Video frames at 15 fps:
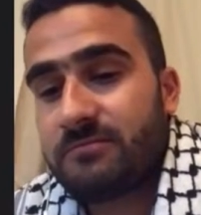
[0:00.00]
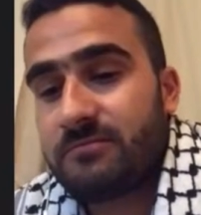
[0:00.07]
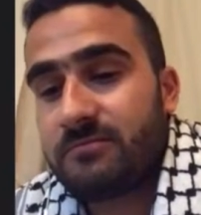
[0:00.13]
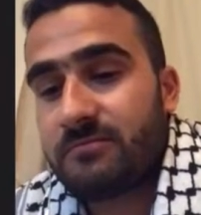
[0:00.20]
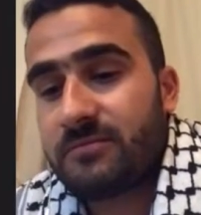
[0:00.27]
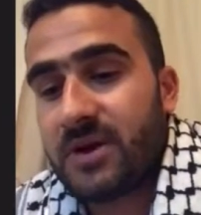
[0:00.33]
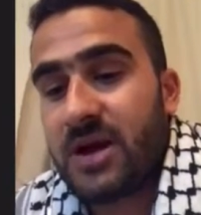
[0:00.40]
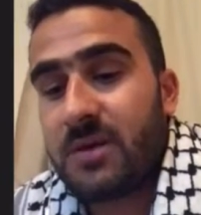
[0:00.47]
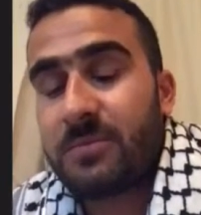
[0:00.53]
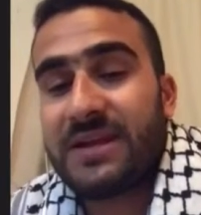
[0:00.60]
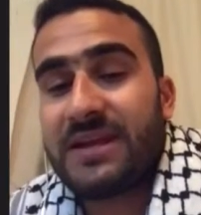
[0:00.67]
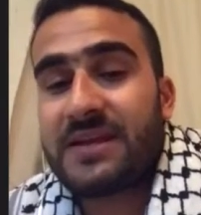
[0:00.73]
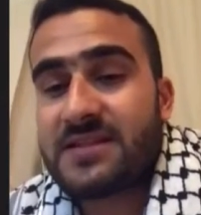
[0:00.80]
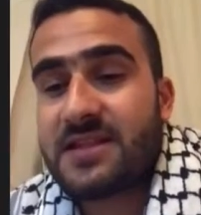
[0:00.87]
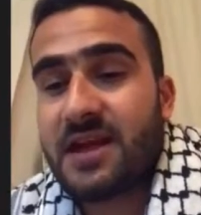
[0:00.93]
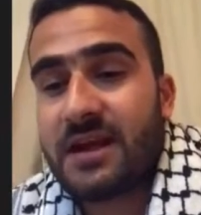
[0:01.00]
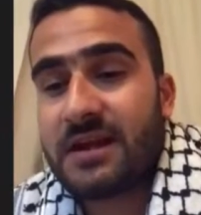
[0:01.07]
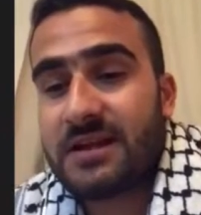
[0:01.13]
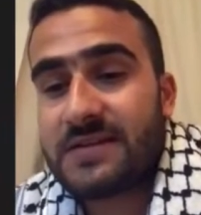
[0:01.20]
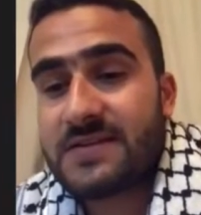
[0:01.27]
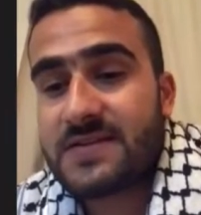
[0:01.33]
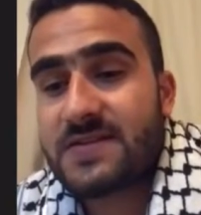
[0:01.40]
are being
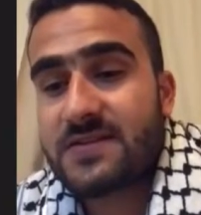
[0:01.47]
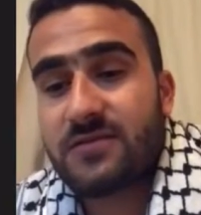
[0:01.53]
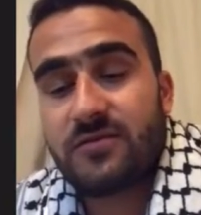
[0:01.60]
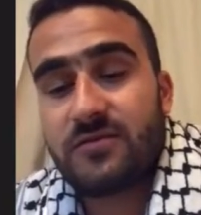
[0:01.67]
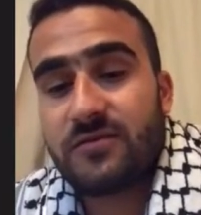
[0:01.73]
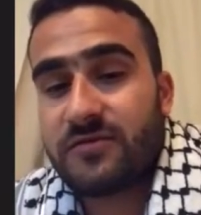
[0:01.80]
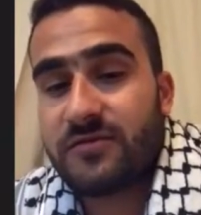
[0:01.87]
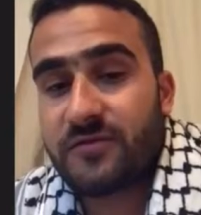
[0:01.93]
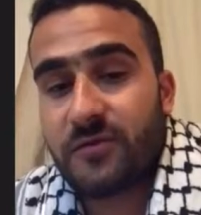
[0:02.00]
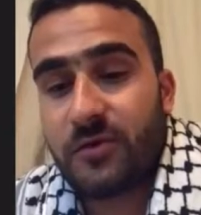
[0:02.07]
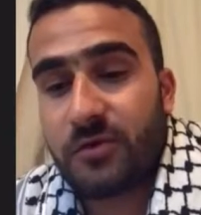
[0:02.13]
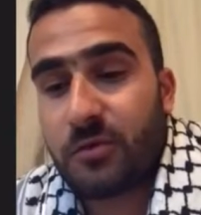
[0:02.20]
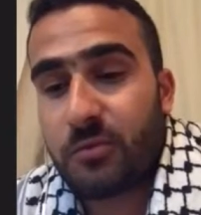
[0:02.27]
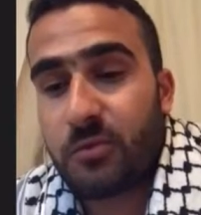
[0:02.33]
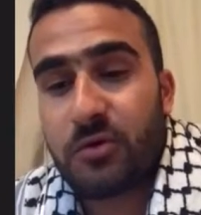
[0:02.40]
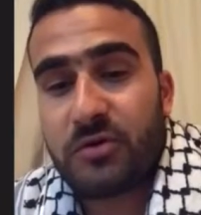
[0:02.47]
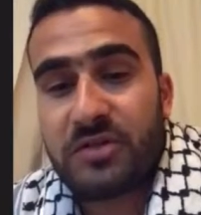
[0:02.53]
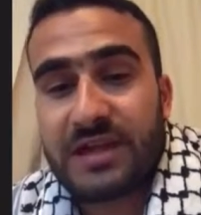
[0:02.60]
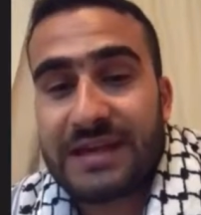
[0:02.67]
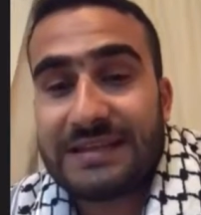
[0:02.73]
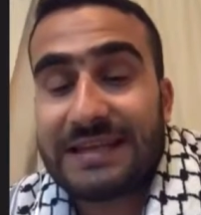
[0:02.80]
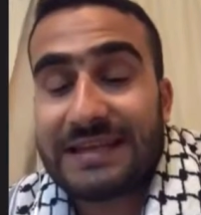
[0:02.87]
silenced for more than
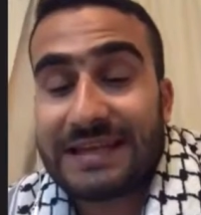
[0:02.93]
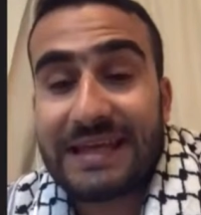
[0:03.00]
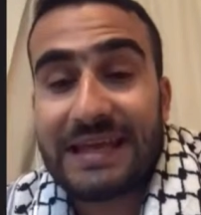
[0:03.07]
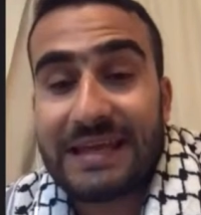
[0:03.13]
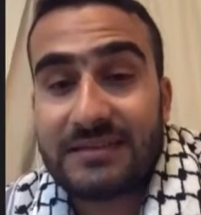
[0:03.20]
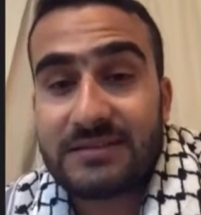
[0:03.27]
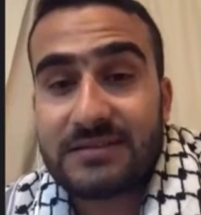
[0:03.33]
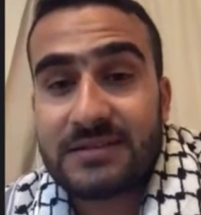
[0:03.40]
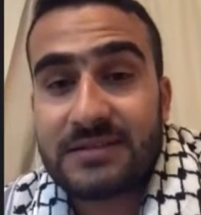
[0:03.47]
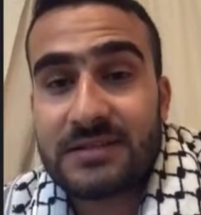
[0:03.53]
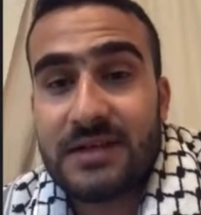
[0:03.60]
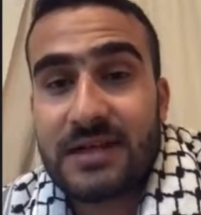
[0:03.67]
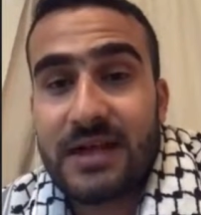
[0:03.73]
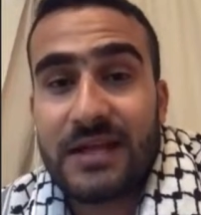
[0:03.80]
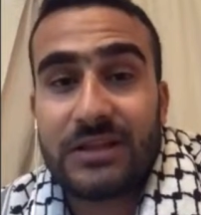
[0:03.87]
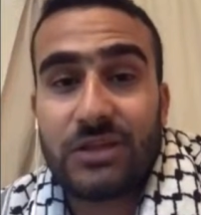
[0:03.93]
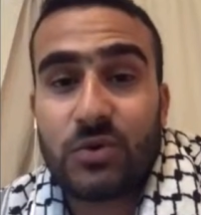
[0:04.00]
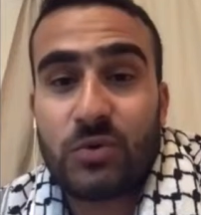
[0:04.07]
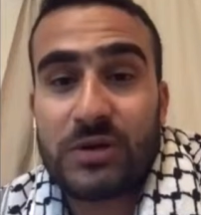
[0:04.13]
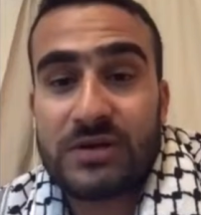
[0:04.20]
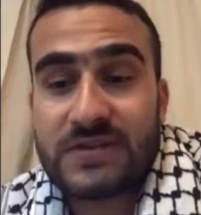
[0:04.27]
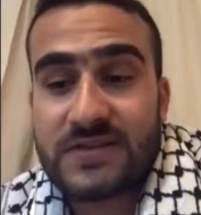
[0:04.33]
a decade, and no
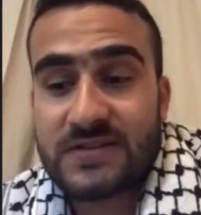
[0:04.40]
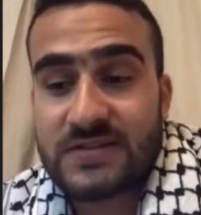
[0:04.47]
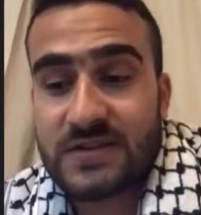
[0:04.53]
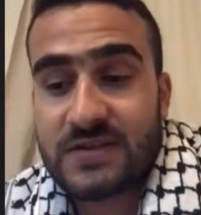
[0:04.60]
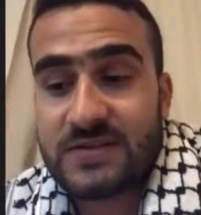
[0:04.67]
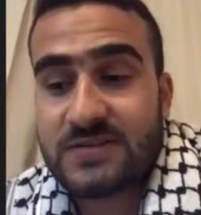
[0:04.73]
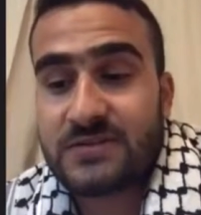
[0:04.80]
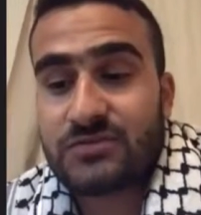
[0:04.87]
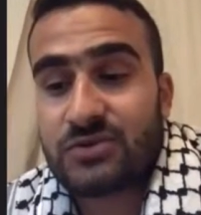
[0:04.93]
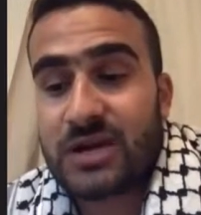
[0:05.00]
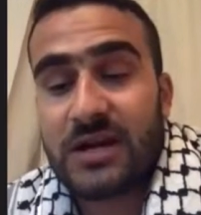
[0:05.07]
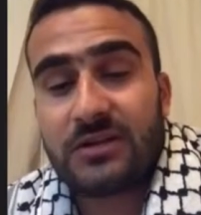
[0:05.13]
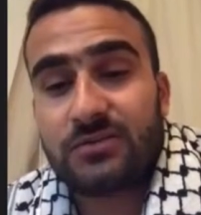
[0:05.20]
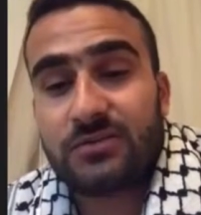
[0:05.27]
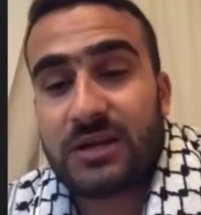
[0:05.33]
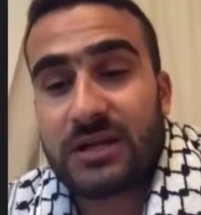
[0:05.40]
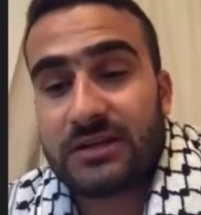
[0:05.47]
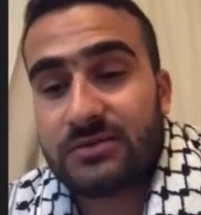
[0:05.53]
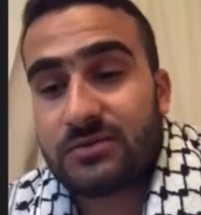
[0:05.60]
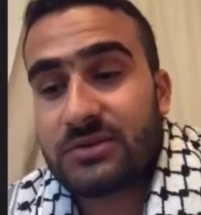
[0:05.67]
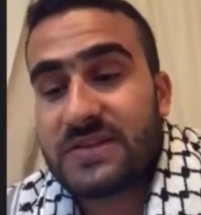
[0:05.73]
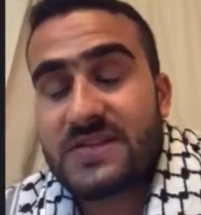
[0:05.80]
one is trying to
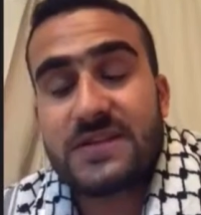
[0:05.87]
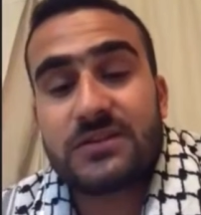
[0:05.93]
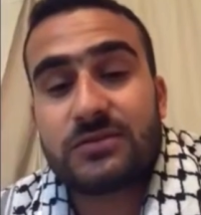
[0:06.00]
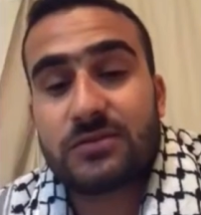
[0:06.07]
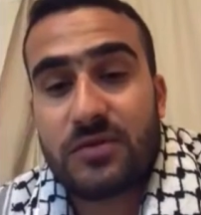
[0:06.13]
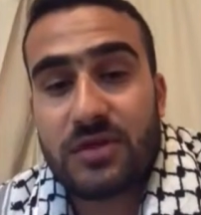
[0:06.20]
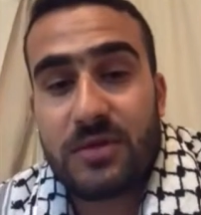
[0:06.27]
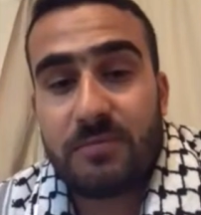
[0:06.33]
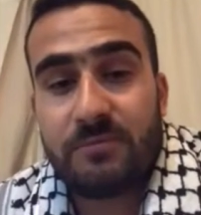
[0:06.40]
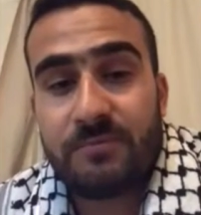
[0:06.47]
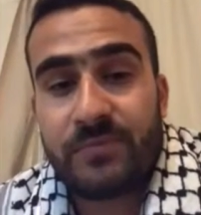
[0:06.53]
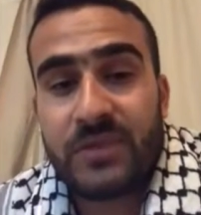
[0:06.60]
listen to them.